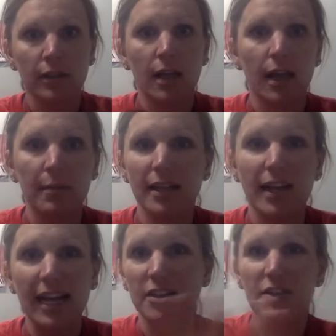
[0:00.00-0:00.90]
And then
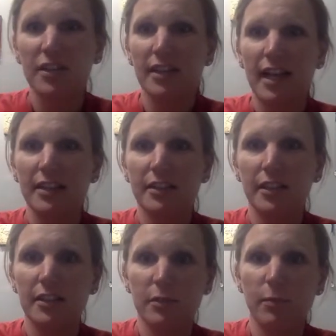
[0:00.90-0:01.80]
I literally
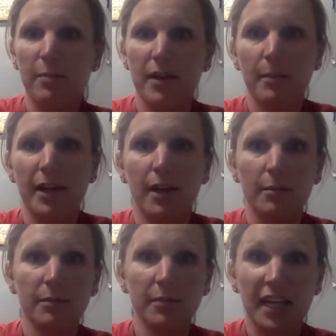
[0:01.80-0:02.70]
just wipe it on my
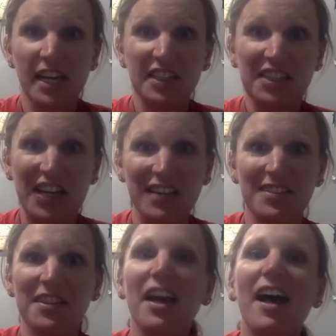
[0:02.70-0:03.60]
arm, the excess.
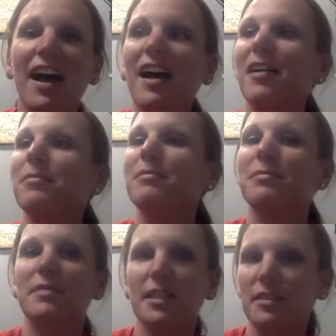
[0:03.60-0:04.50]

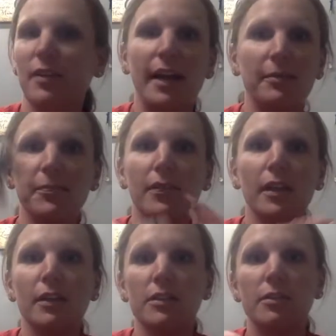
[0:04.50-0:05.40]
It's fine.
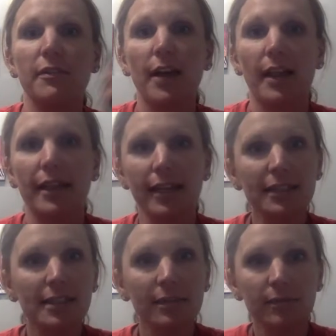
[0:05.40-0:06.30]
So we've got
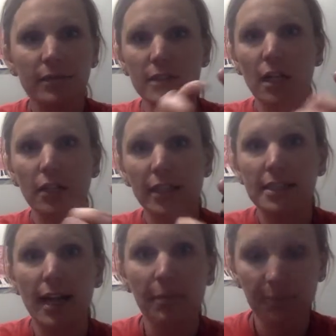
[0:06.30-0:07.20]
this. It's all greased
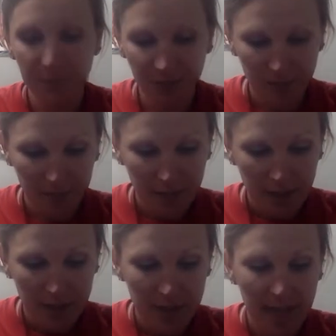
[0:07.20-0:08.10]
up.
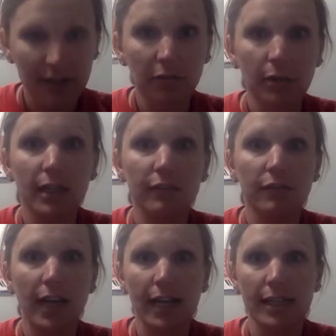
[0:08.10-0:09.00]
Then we're going to
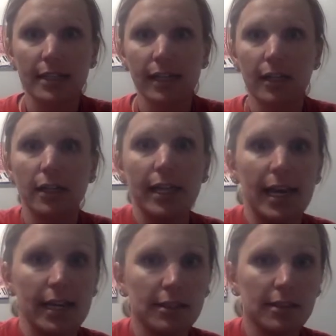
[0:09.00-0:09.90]
find in our
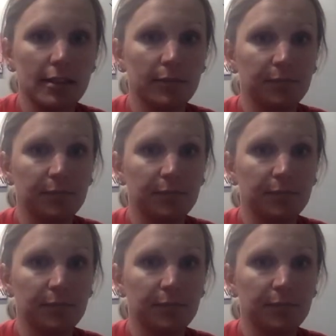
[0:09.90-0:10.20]
case,